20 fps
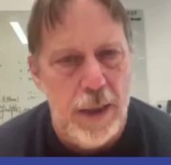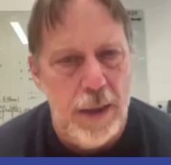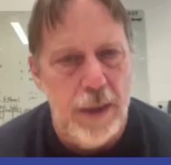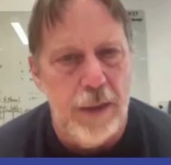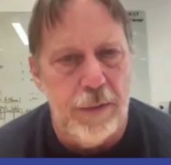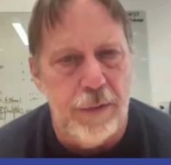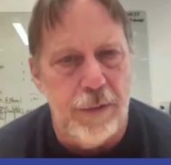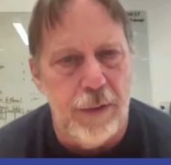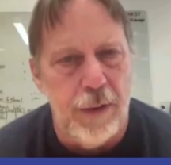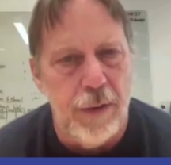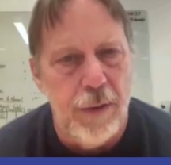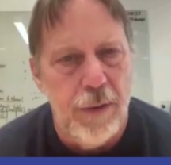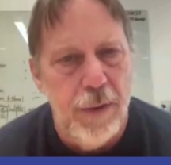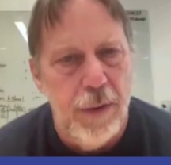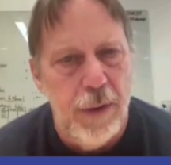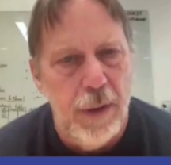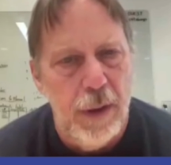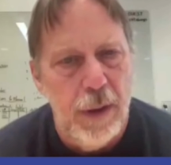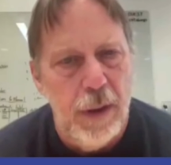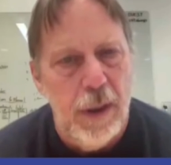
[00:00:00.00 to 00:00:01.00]
of difference.
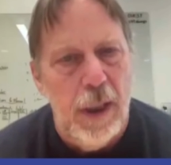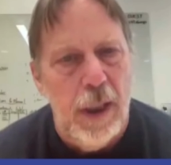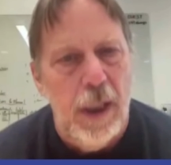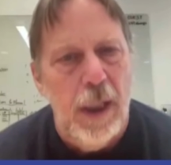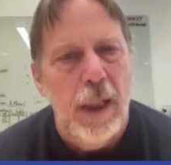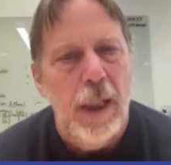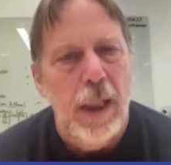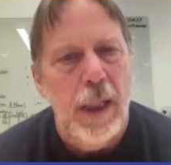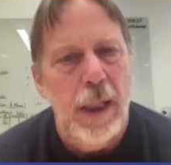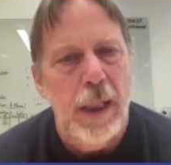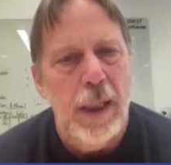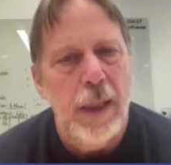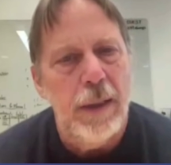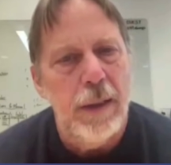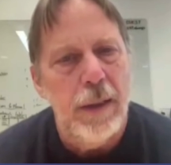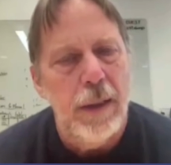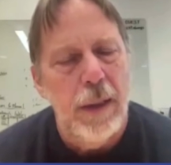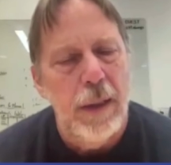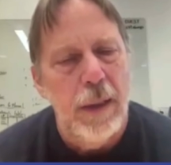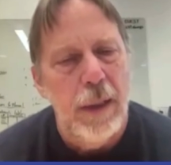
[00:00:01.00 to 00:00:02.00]

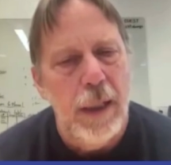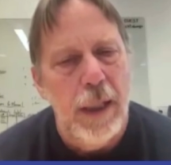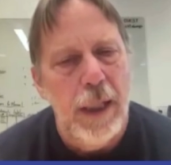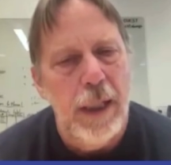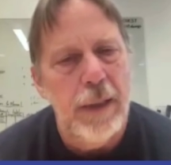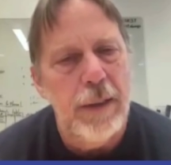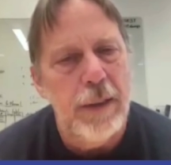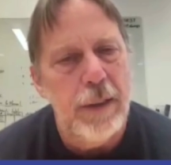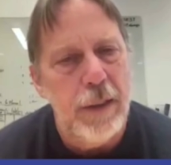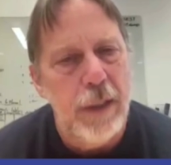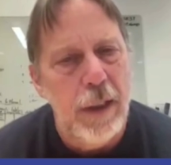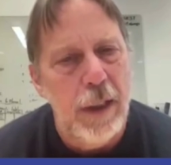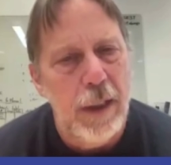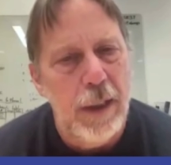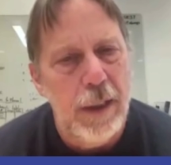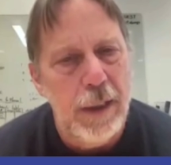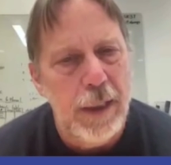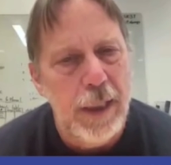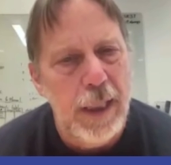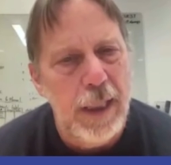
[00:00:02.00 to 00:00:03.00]
And
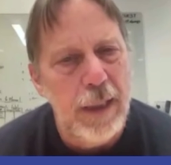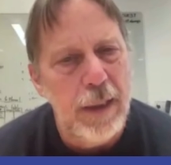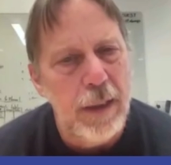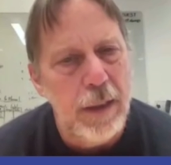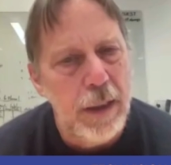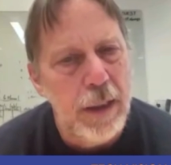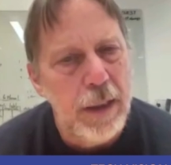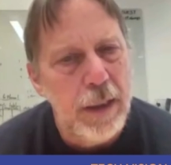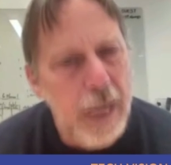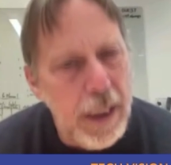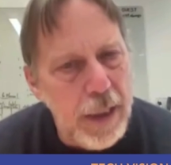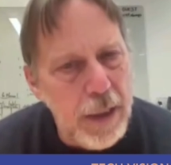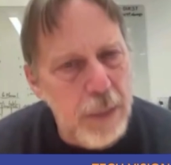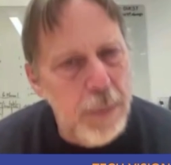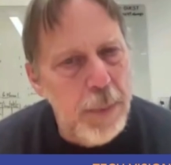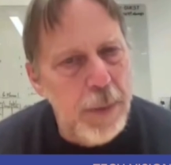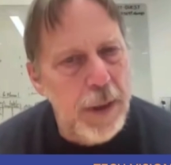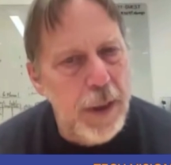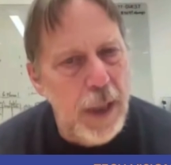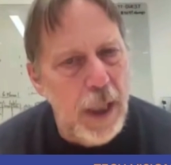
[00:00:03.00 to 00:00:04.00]
again, that's
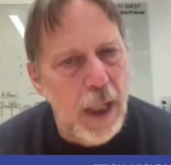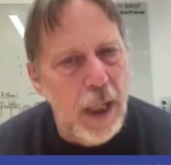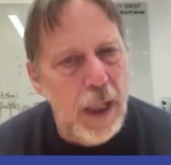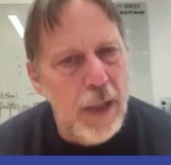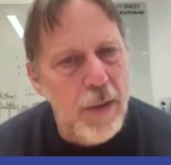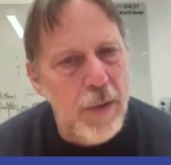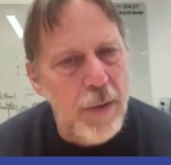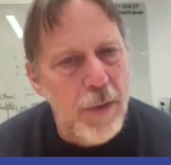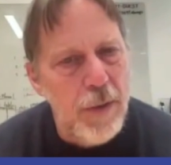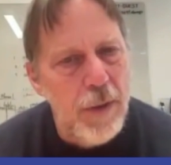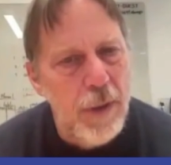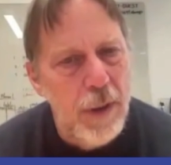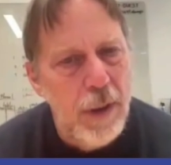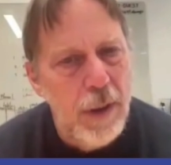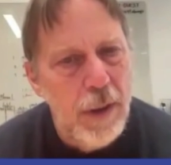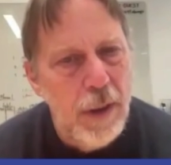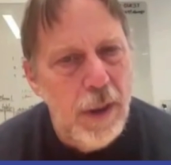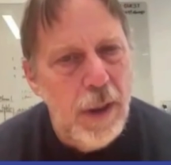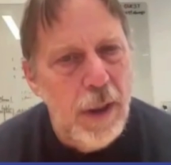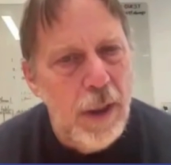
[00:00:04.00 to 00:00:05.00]
because
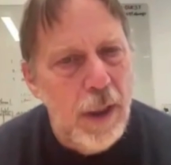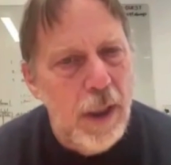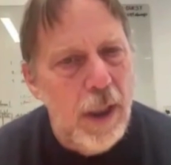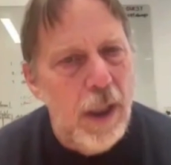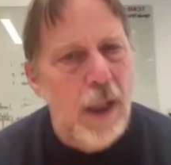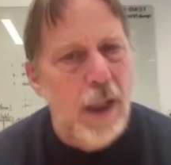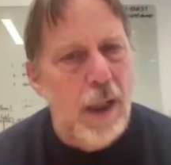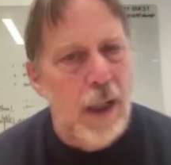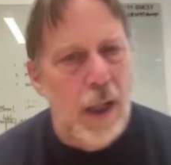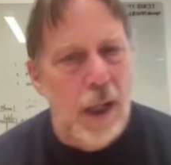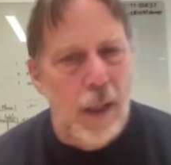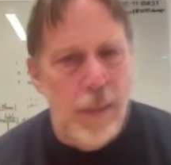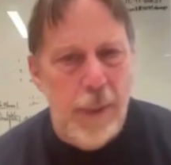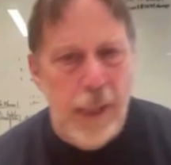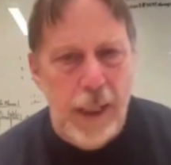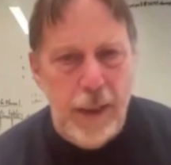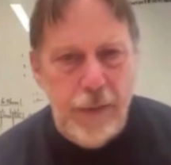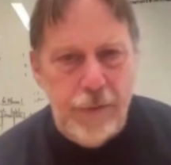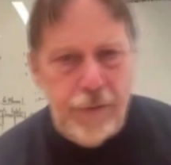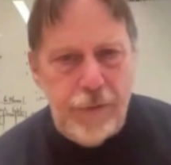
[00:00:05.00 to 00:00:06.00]
a
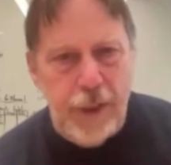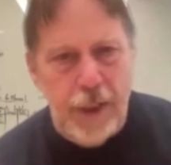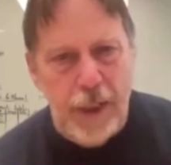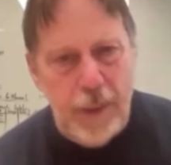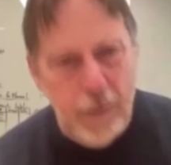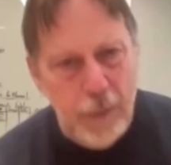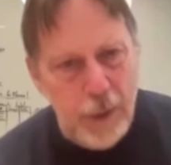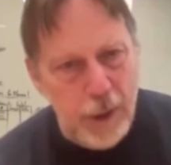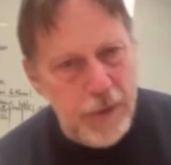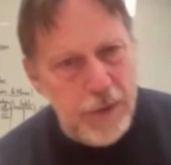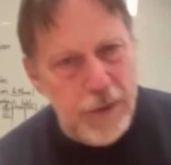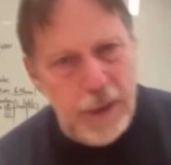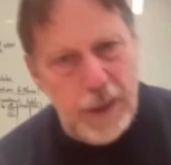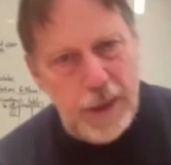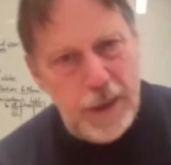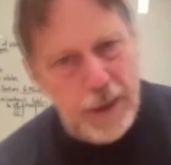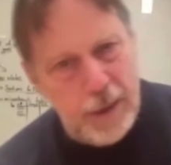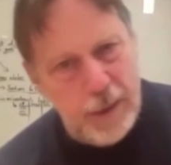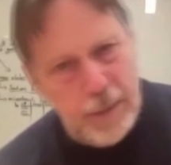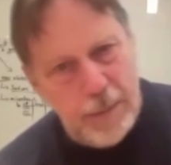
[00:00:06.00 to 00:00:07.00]
mainframe,
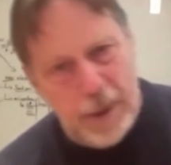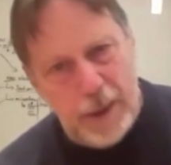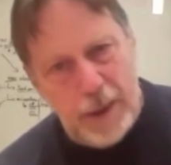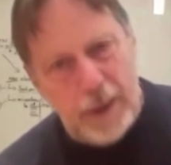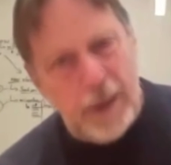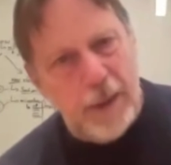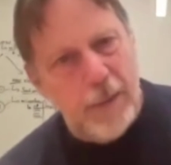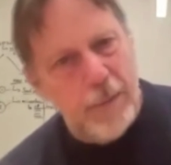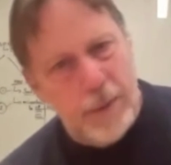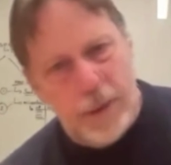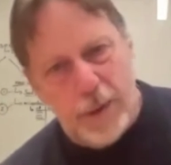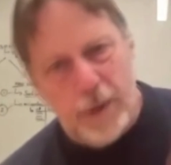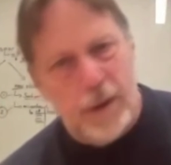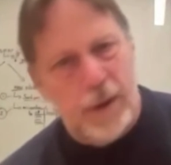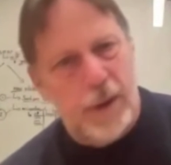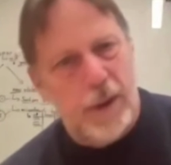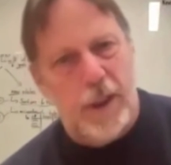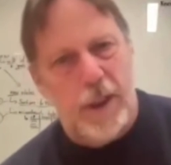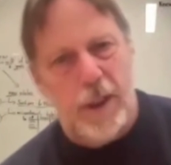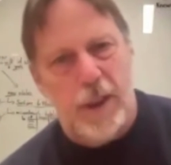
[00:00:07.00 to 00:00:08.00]
workstation, mini
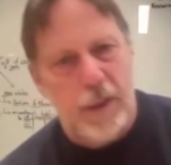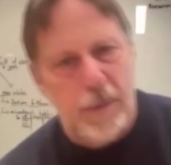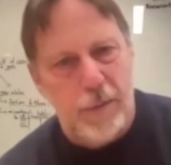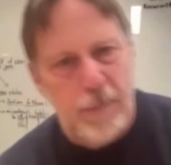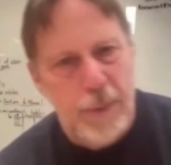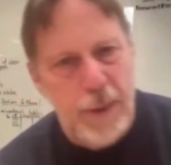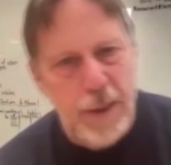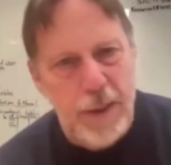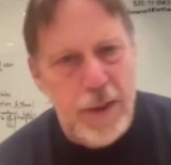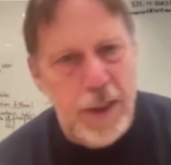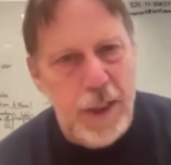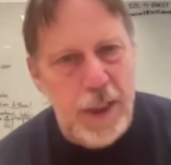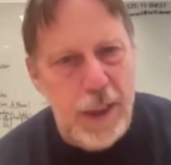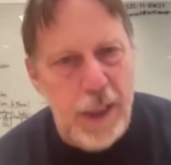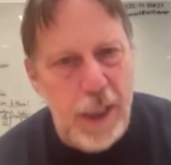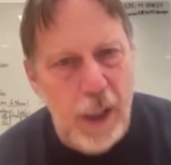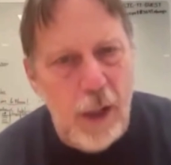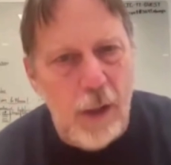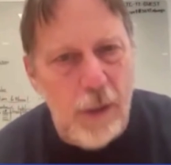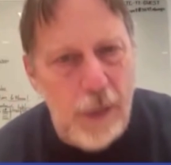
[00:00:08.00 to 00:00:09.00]
computer, PC,
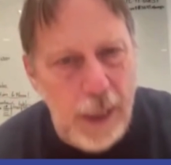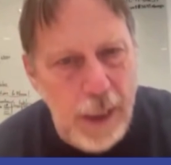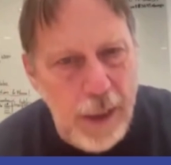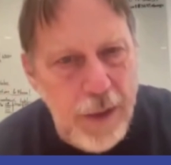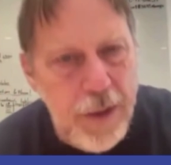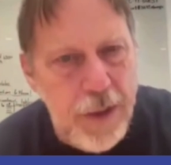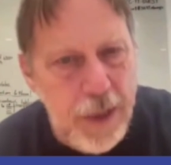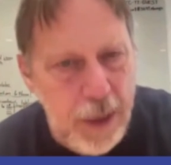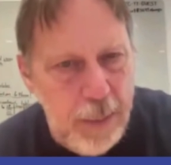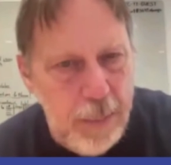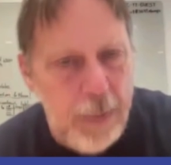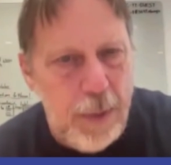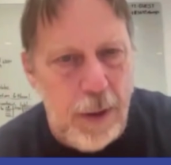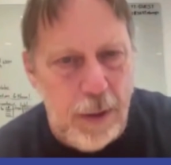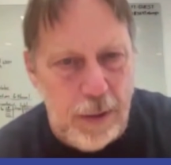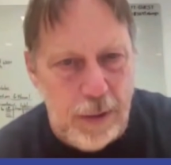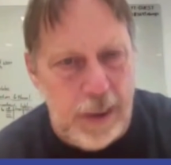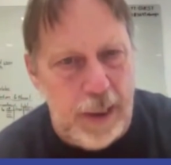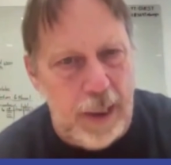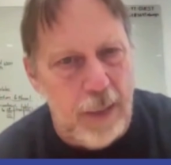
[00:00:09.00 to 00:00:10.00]
they all ran C
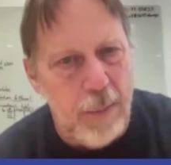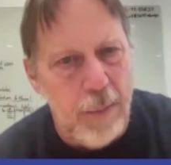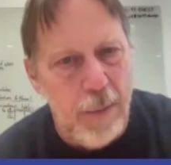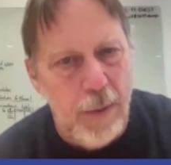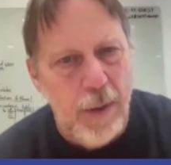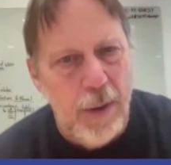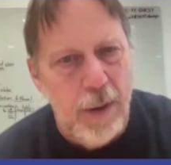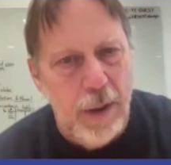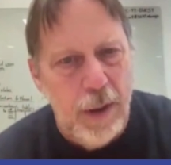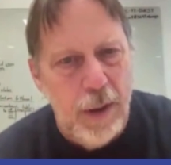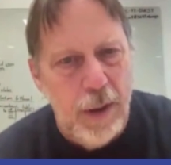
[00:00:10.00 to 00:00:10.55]
programs,